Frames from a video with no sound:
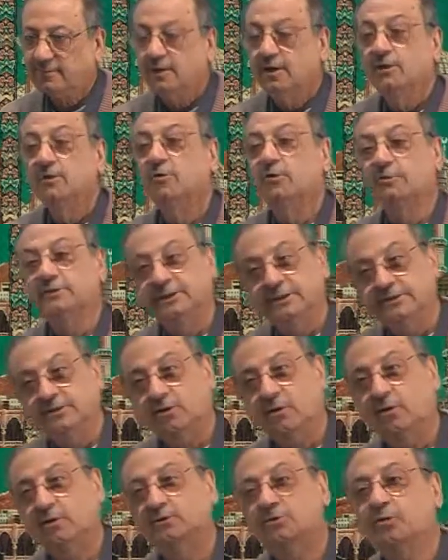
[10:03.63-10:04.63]
So this
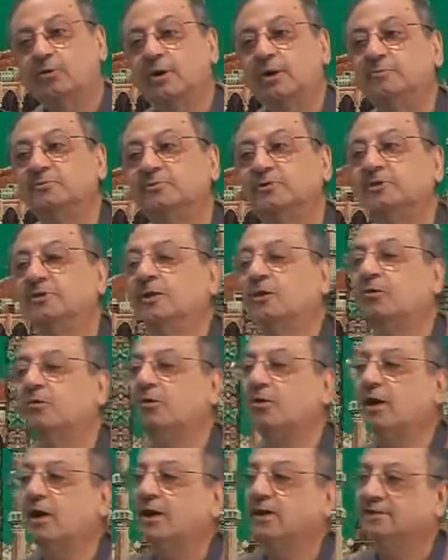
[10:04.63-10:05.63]
also comes in the
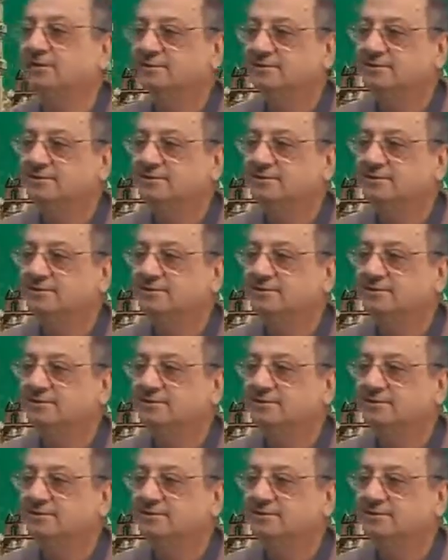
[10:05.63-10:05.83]
Quran.